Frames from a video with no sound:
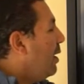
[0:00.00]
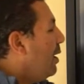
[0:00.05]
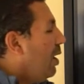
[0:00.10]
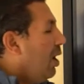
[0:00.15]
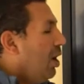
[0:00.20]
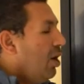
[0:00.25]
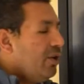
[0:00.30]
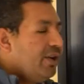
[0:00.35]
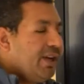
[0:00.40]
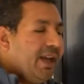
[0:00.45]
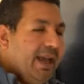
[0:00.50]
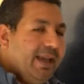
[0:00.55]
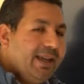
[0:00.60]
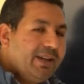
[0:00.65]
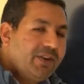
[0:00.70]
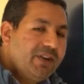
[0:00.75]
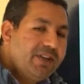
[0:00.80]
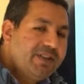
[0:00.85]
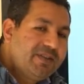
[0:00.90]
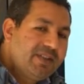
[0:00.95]
Okay,
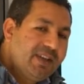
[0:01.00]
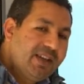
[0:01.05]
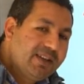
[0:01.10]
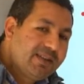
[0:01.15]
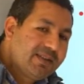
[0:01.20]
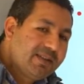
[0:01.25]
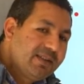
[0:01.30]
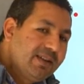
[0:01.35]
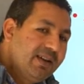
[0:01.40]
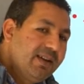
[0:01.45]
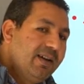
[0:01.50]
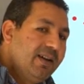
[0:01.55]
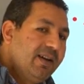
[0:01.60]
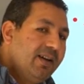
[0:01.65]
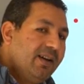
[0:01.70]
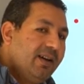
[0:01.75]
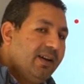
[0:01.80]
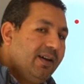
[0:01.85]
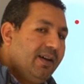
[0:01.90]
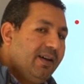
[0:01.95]
grade 6.
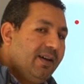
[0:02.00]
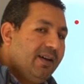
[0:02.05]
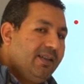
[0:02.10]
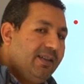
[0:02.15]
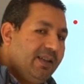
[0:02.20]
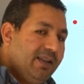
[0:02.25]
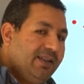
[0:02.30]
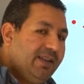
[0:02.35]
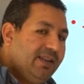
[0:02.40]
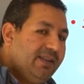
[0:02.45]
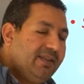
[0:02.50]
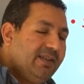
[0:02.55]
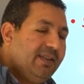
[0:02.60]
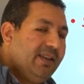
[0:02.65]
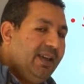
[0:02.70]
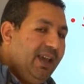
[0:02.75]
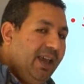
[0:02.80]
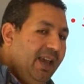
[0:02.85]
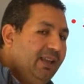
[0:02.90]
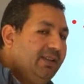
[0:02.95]
This is
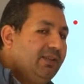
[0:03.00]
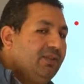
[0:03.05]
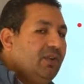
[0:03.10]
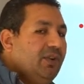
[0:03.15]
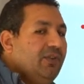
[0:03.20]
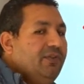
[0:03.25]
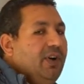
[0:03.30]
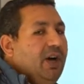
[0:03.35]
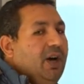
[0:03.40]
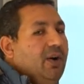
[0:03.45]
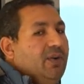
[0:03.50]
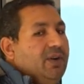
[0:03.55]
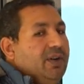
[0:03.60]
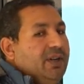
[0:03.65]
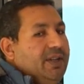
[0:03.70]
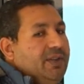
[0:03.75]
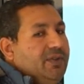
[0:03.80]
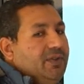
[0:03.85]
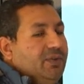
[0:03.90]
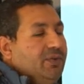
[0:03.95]
the end of our
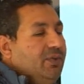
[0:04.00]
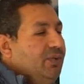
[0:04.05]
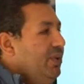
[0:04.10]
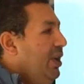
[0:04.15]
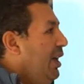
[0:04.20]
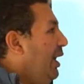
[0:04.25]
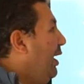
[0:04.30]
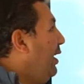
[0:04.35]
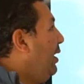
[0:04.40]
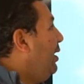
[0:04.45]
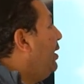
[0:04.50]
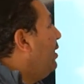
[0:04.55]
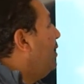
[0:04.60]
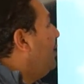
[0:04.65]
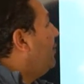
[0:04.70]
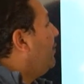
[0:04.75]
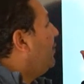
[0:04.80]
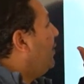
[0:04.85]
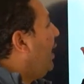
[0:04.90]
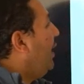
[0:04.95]
lesson
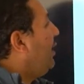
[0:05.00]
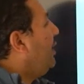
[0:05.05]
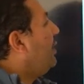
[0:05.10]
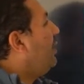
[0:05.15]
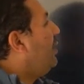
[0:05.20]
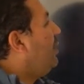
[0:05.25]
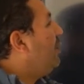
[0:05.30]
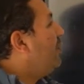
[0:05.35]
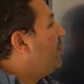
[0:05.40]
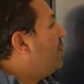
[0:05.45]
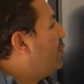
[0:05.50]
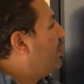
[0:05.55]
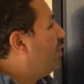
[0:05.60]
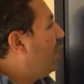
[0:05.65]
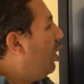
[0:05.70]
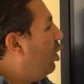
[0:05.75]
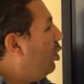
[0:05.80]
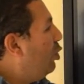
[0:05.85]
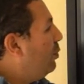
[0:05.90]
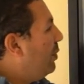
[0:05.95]
today. Thank you
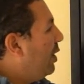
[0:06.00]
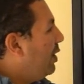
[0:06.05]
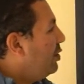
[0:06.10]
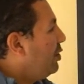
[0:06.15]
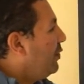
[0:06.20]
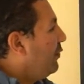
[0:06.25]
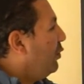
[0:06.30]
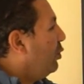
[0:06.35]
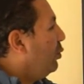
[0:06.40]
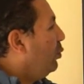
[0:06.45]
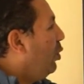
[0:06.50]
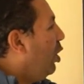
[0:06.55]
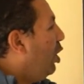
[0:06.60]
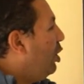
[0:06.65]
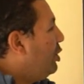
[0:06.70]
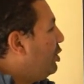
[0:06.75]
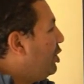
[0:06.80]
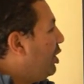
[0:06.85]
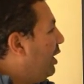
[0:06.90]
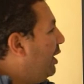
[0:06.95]
so much for
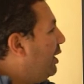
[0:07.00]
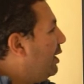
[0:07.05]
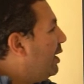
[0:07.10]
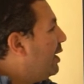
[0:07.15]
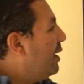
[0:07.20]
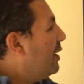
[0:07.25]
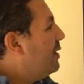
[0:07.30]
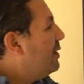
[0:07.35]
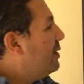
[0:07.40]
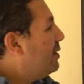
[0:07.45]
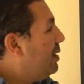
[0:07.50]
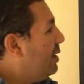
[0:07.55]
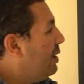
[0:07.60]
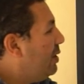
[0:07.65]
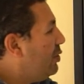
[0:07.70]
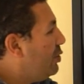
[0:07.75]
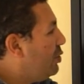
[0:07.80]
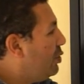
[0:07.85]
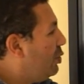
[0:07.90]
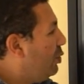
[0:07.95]
watching. See
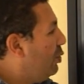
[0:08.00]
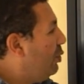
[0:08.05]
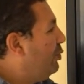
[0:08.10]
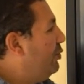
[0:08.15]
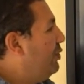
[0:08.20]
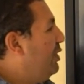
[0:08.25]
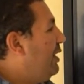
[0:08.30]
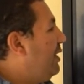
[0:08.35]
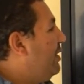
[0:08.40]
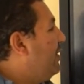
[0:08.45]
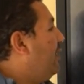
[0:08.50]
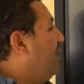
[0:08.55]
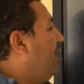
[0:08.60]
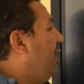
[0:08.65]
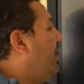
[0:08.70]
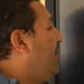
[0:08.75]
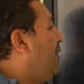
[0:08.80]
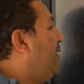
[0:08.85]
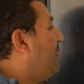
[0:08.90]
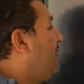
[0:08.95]
you soon, dear
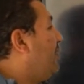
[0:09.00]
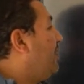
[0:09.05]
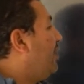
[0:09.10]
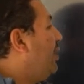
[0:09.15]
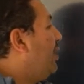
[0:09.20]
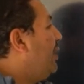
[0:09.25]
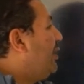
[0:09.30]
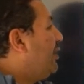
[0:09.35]
students.